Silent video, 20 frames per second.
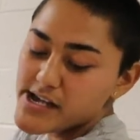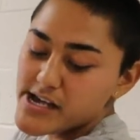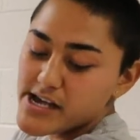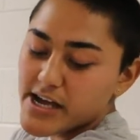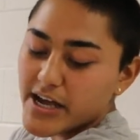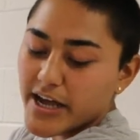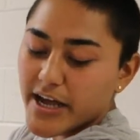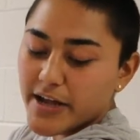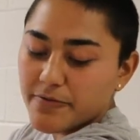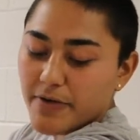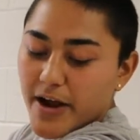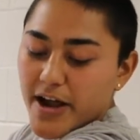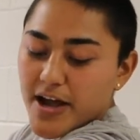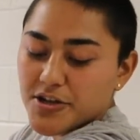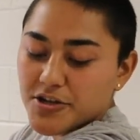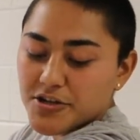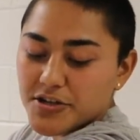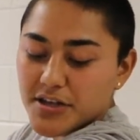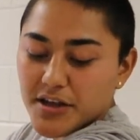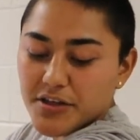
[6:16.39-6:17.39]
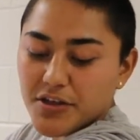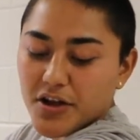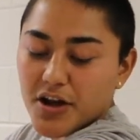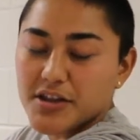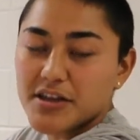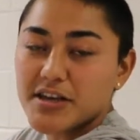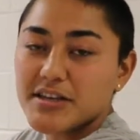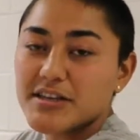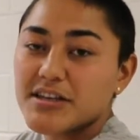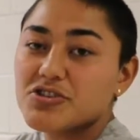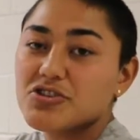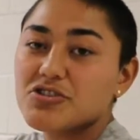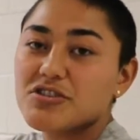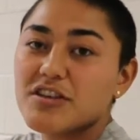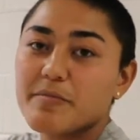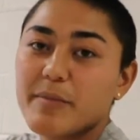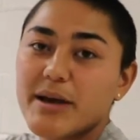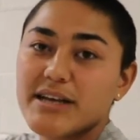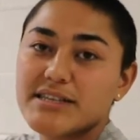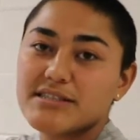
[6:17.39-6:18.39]
And right underneath are the initials
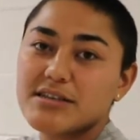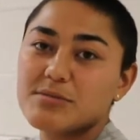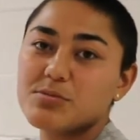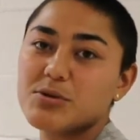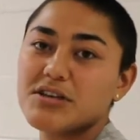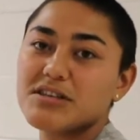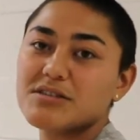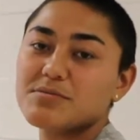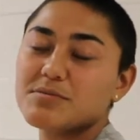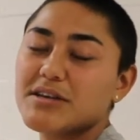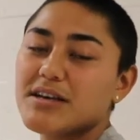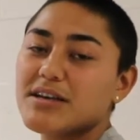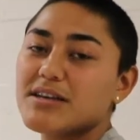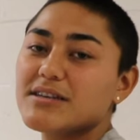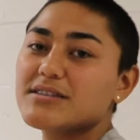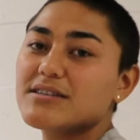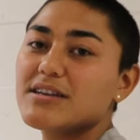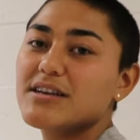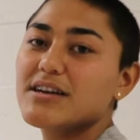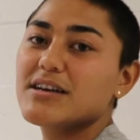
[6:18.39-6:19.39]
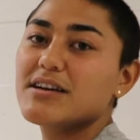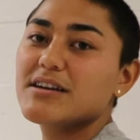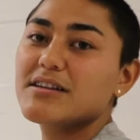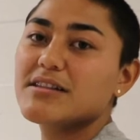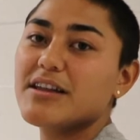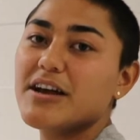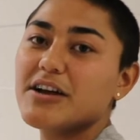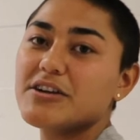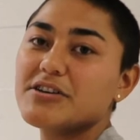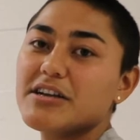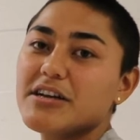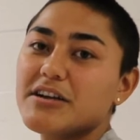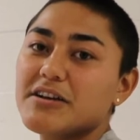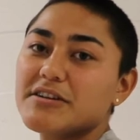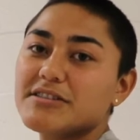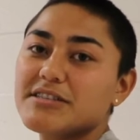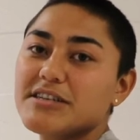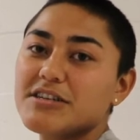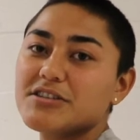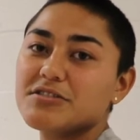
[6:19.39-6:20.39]
of my siblings because they're near
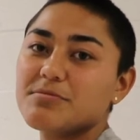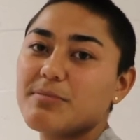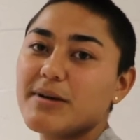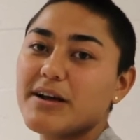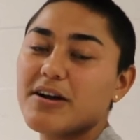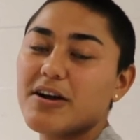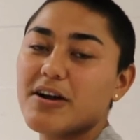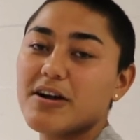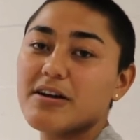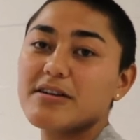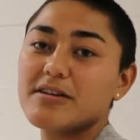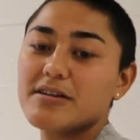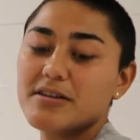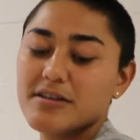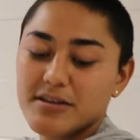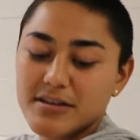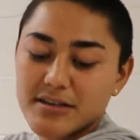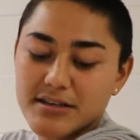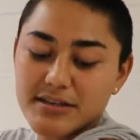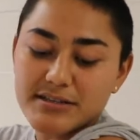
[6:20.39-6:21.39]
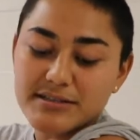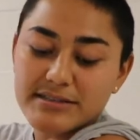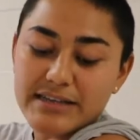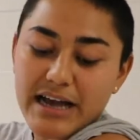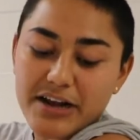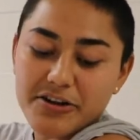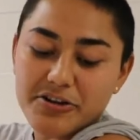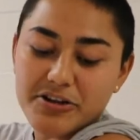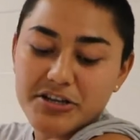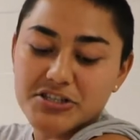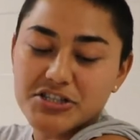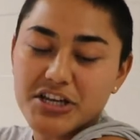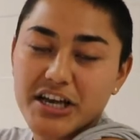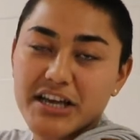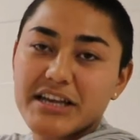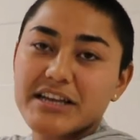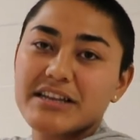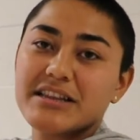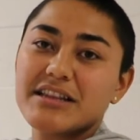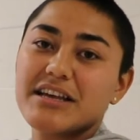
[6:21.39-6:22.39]
and dear to my heart. Zachary, Jake, and